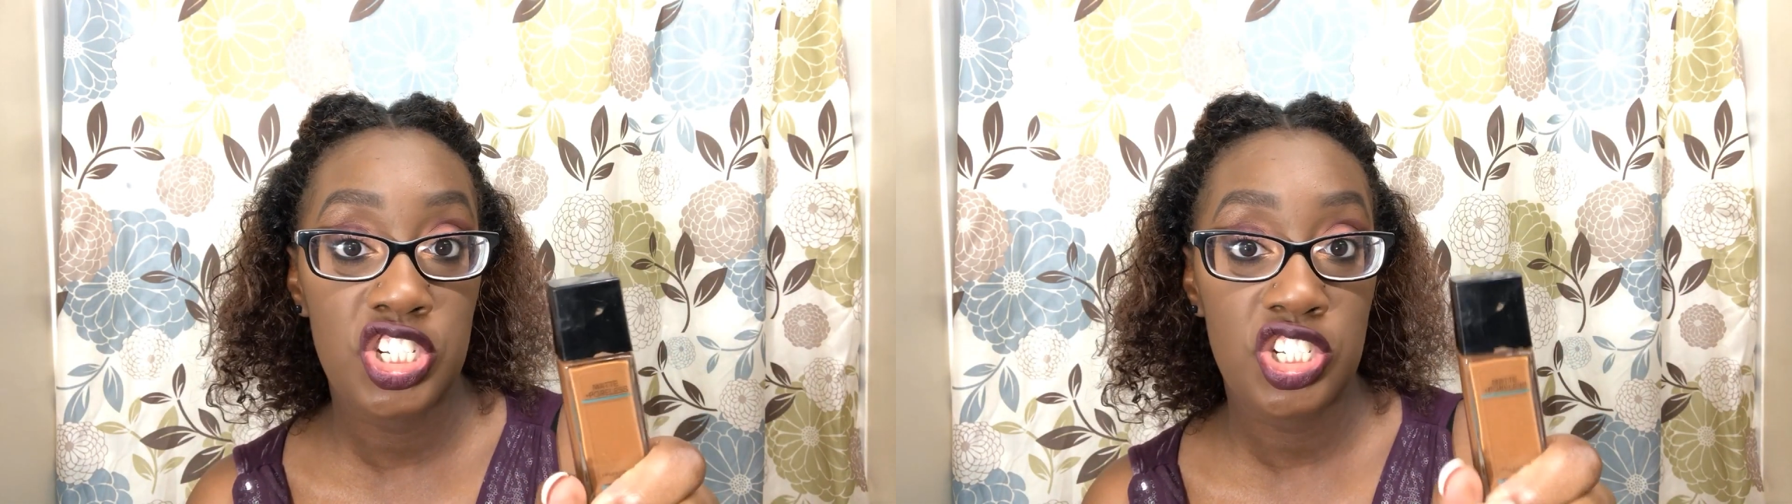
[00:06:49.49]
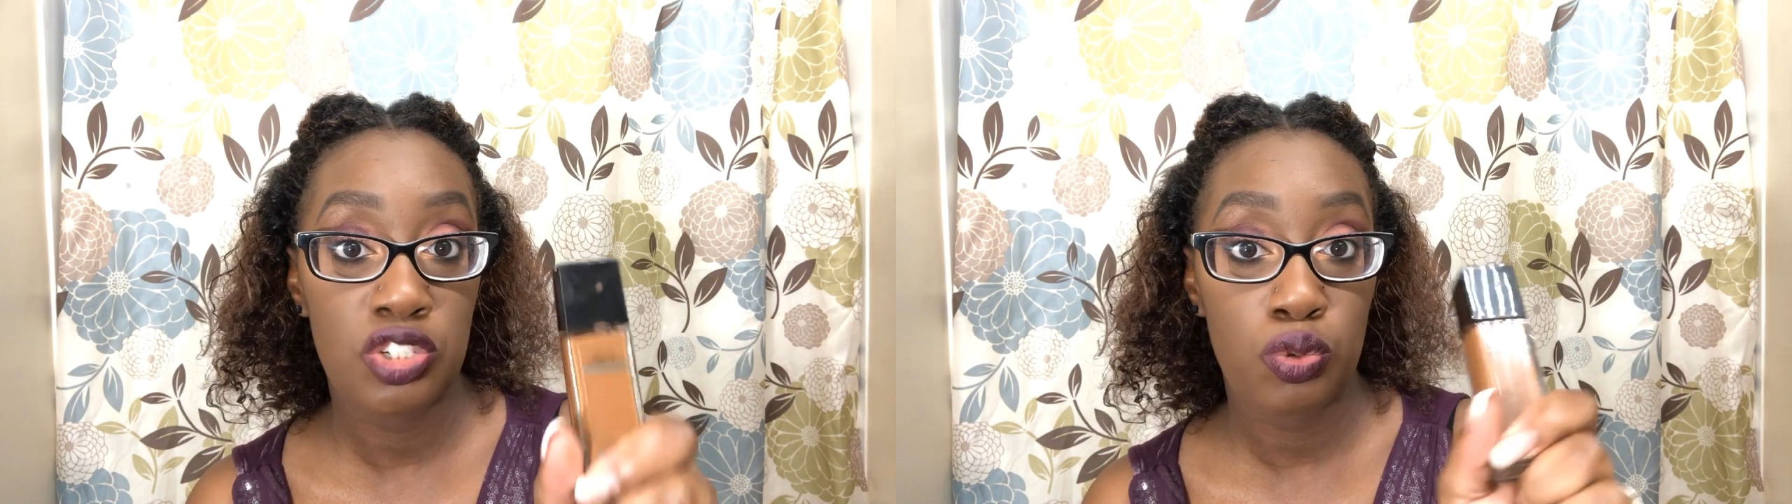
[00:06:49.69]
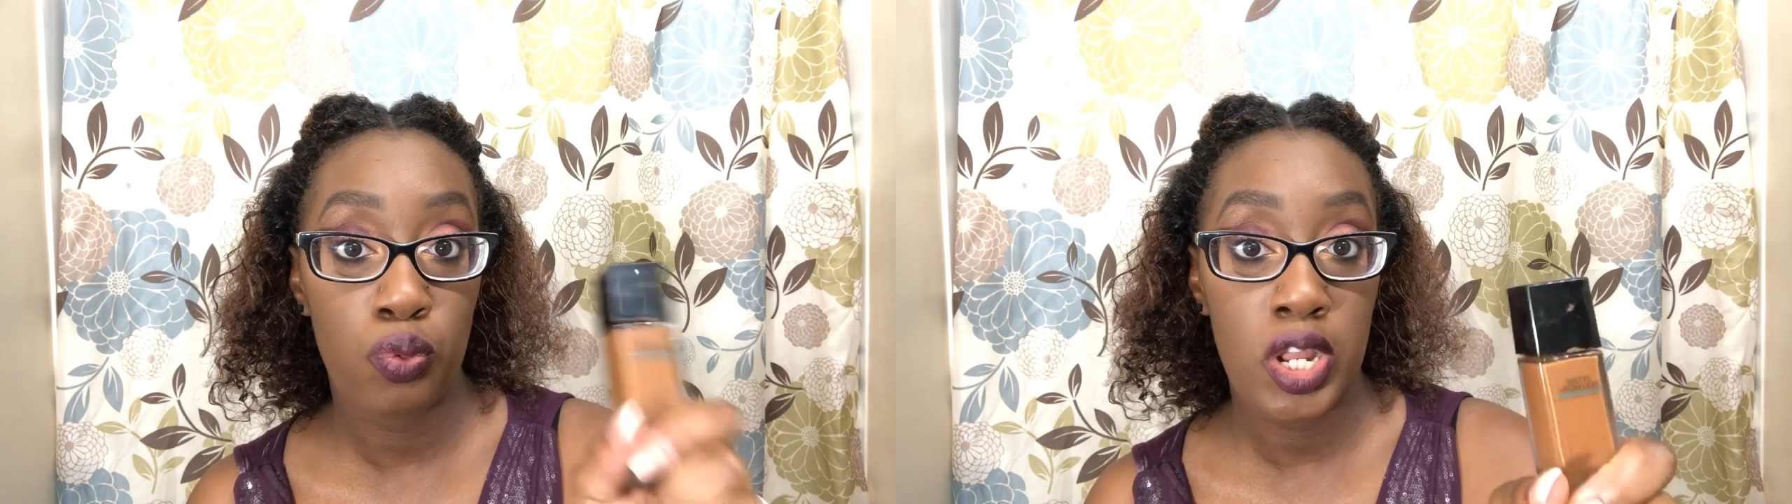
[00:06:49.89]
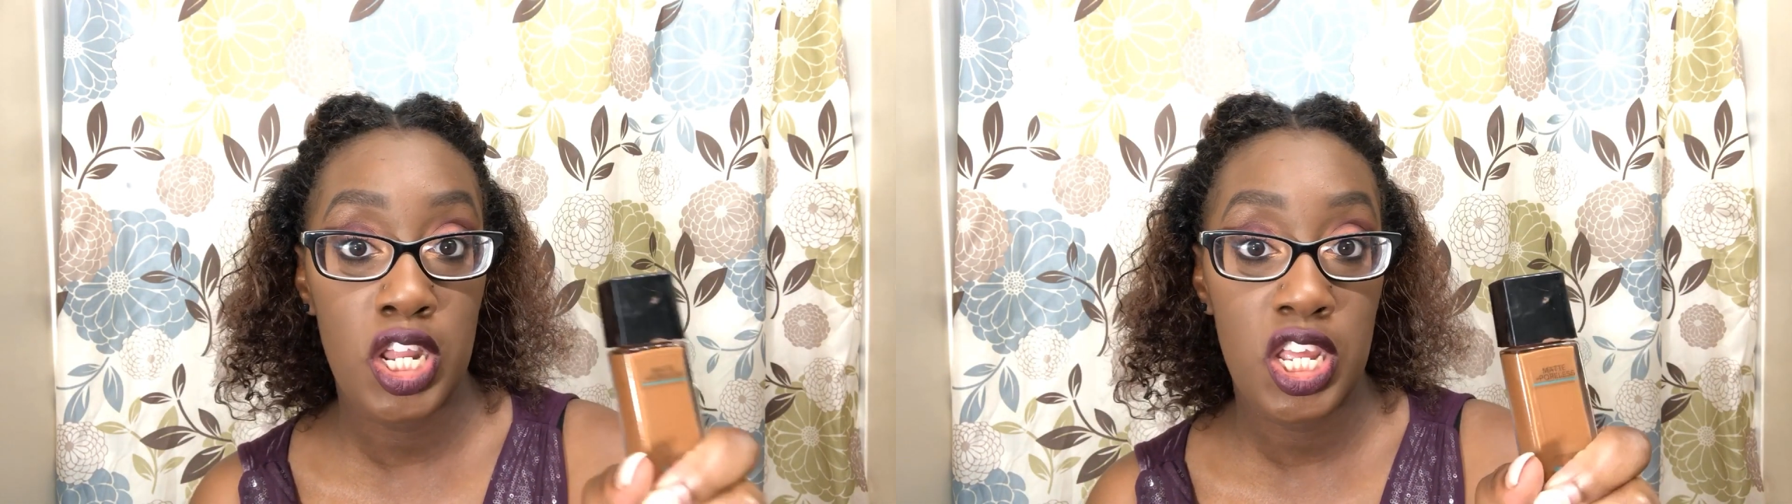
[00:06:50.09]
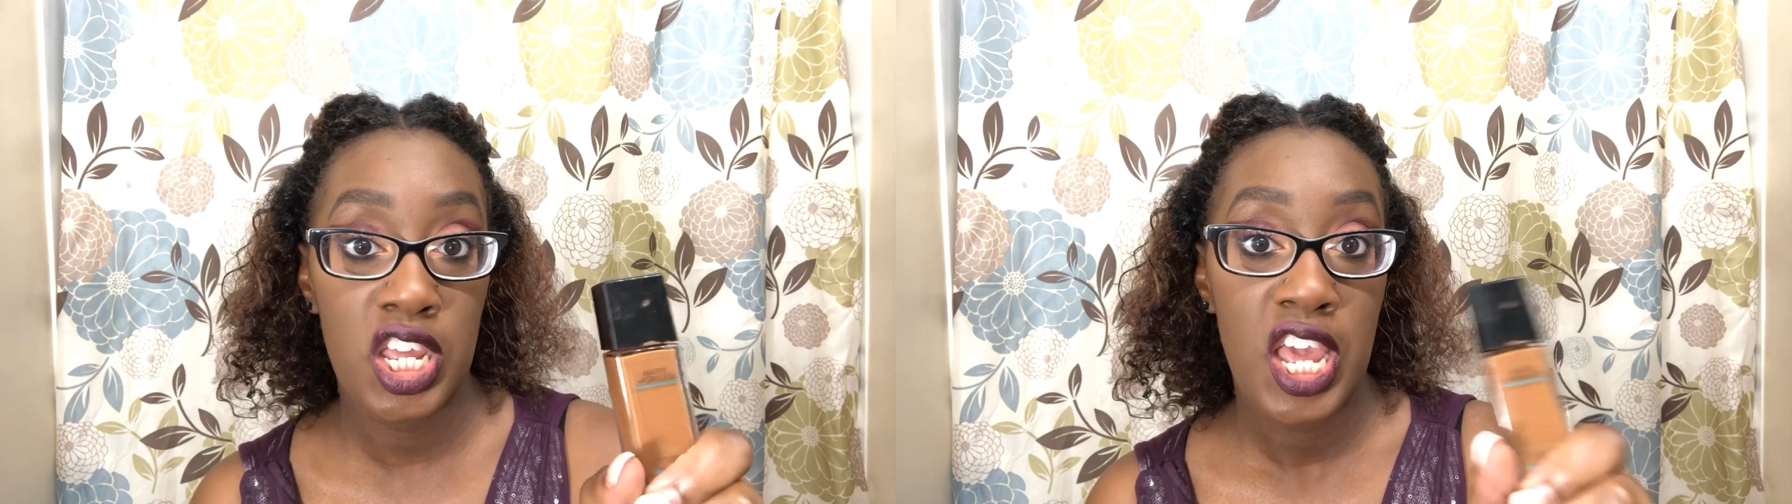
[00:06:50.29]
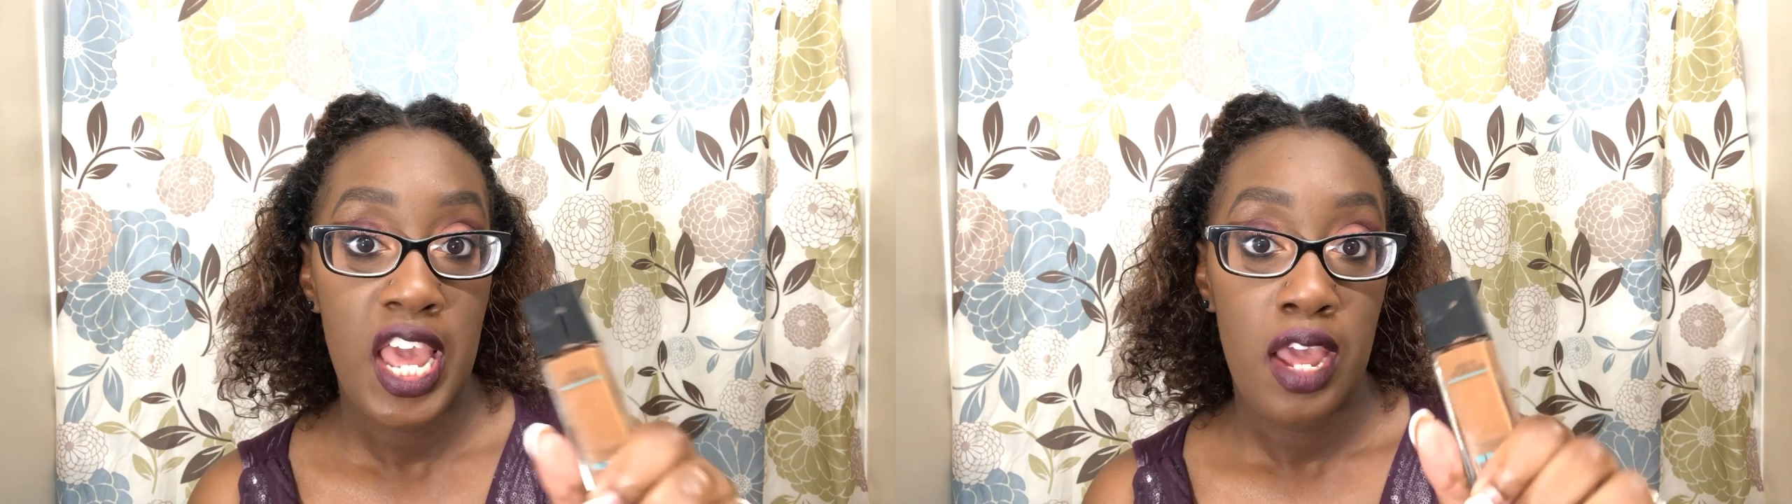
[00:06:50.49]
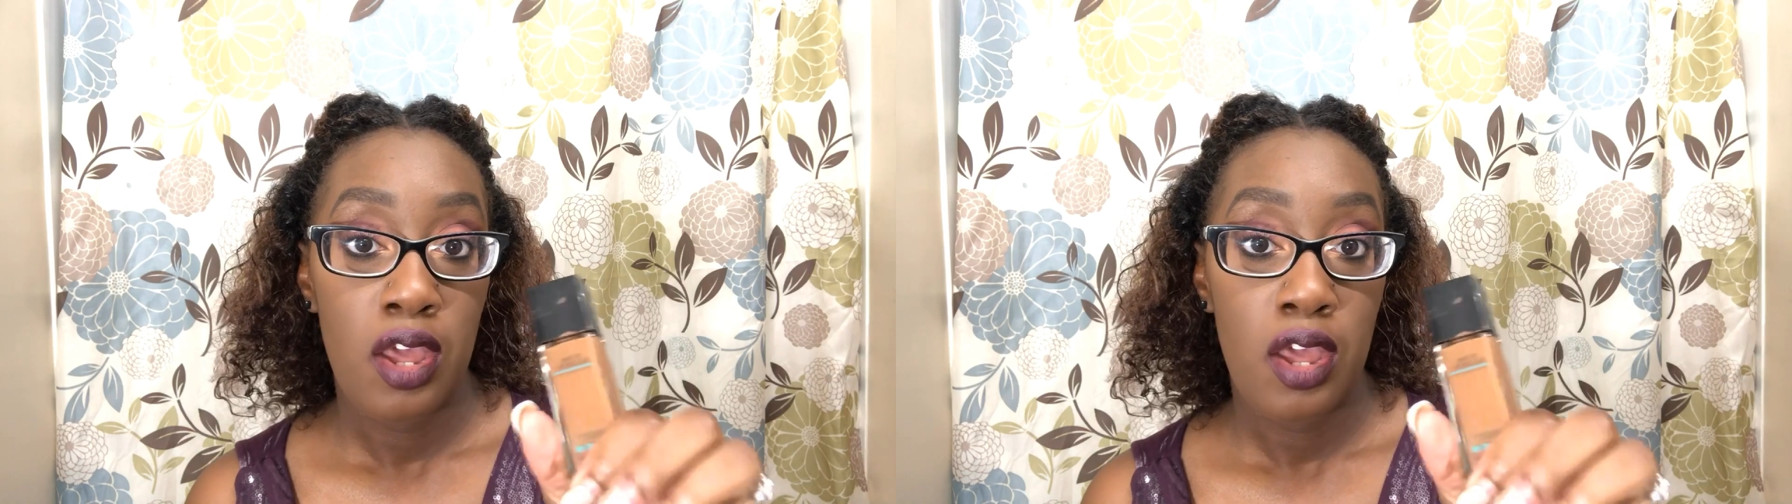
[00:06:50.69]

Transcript: to just really